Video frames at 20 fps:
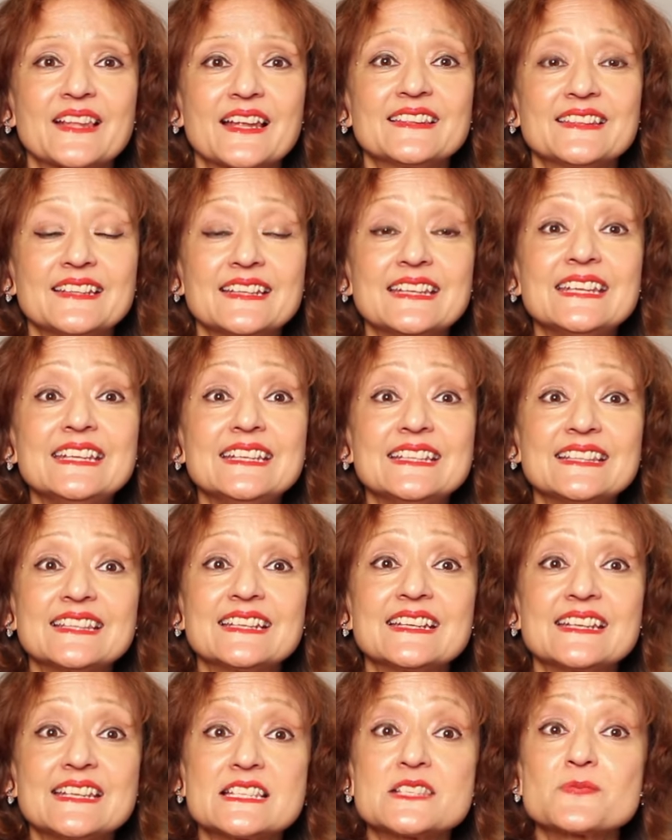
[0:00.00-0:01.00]
And the key
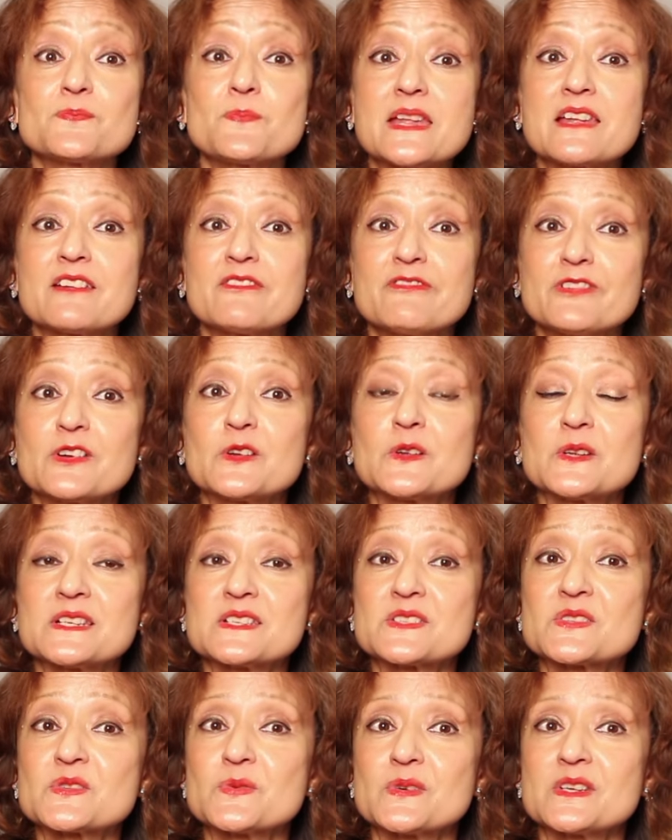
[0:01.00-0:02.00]
thing is being
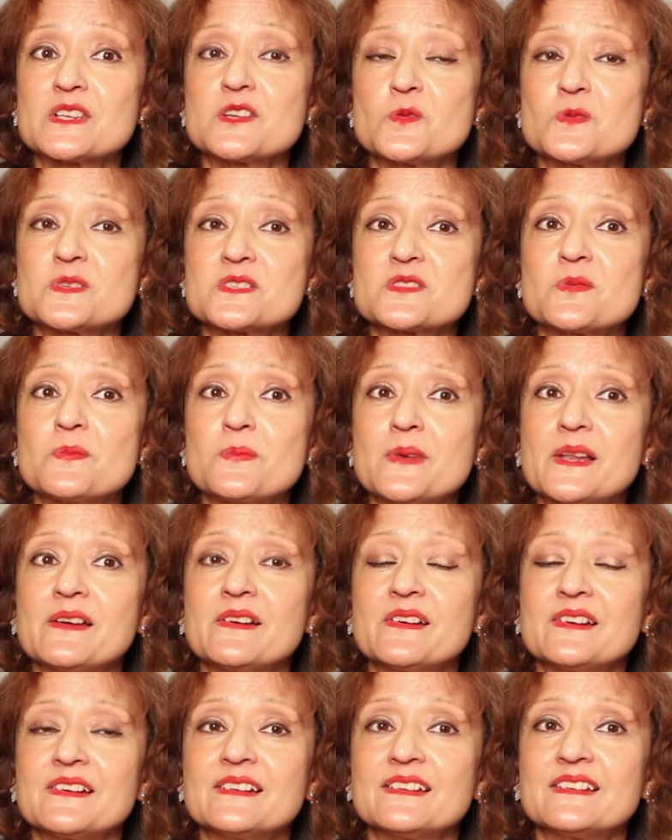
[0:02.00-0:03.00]
focused when you're a
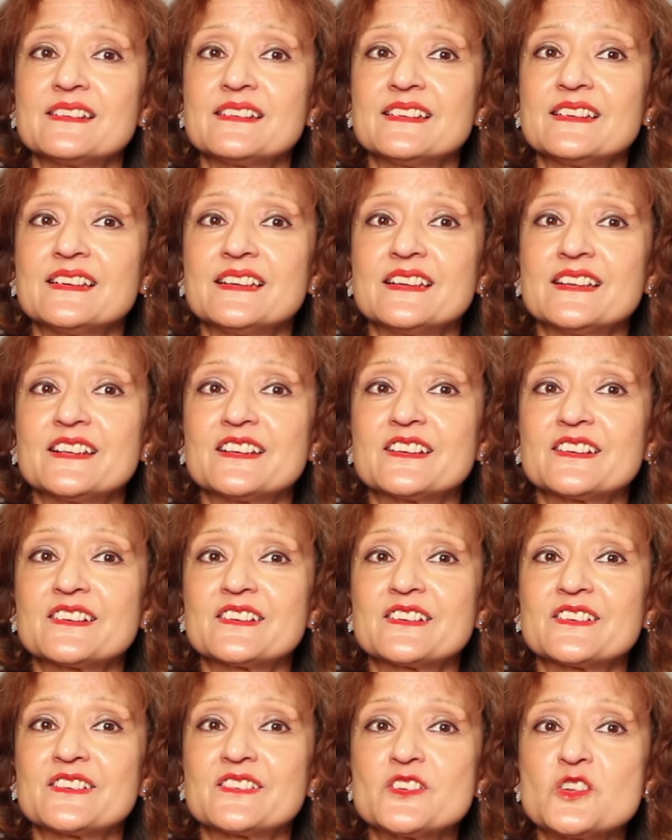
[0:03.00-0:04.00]
whistleblower.
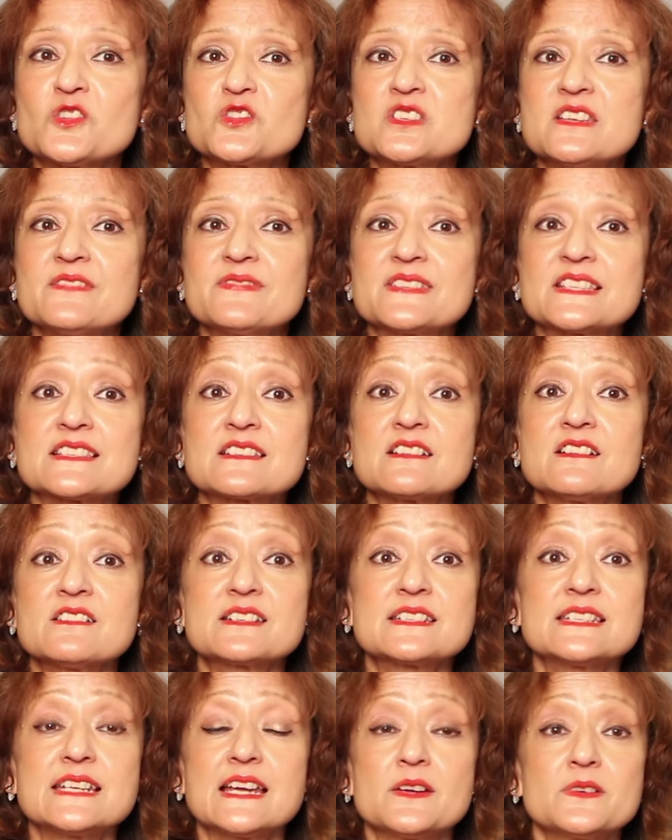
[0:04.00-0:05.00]
Not to even
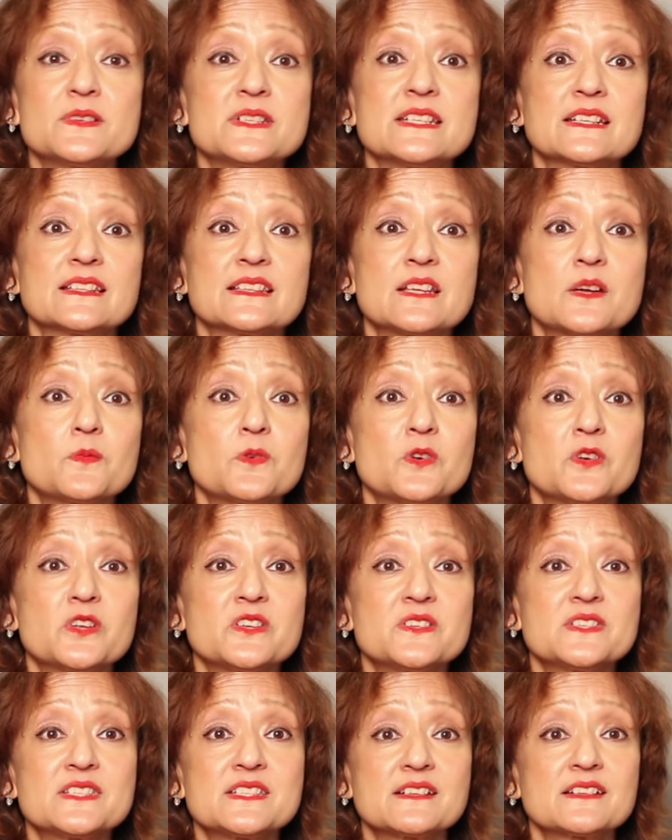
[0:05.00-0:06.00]
start doubting that what
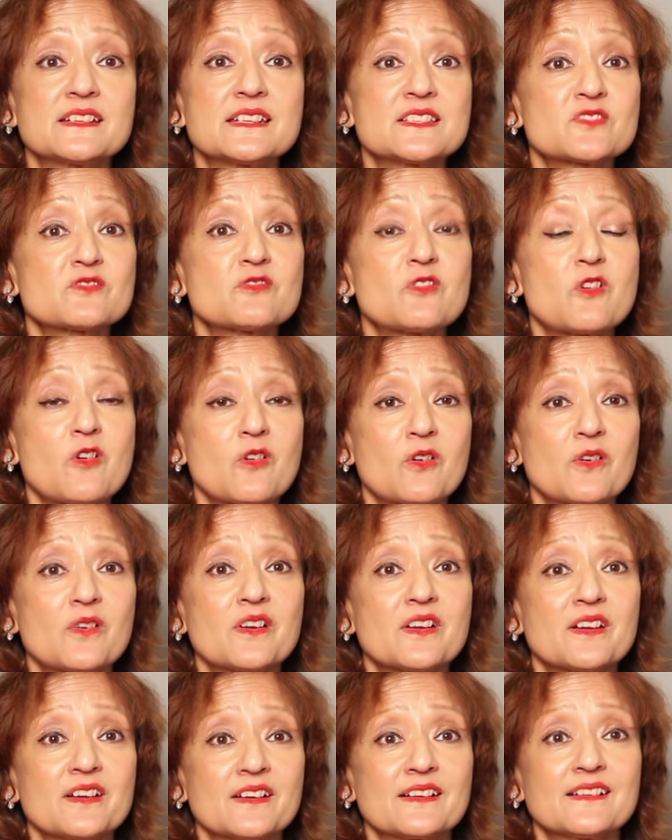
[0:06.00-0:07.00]
you've done is wrong.